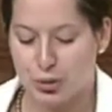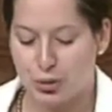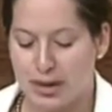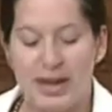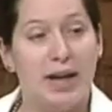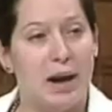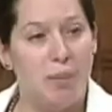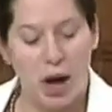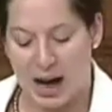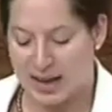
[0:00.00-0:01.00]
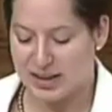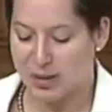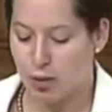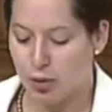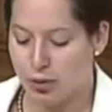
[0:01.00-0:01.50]
aspects
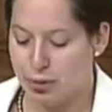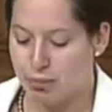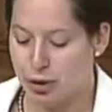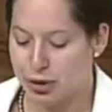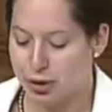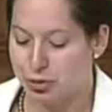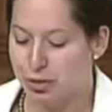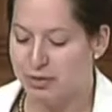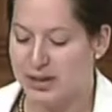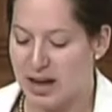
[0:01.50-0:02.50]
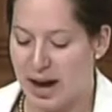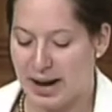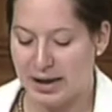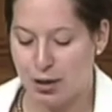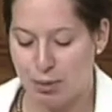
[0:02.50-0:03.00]
that promoted the
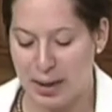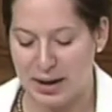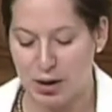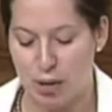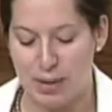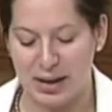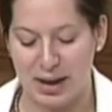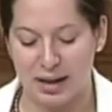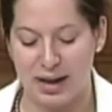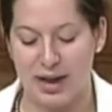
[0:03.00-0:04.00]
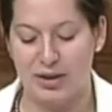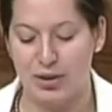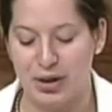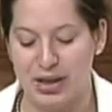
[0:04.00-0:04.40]
cooperation between states,